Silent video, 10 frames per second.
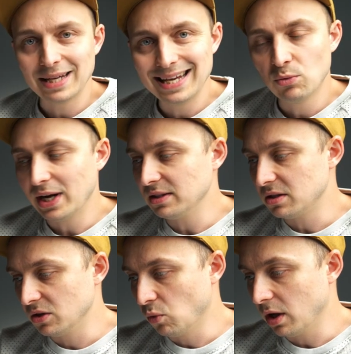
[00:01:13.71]
he went
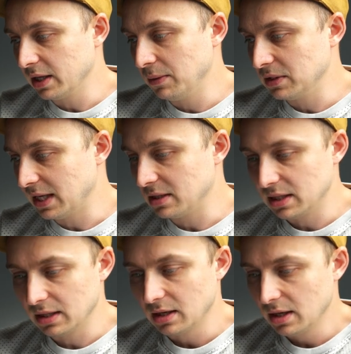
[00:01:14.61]
to while he was
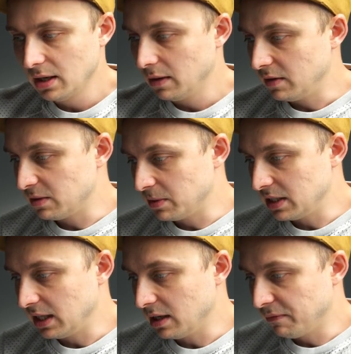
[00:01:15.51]
editing this particular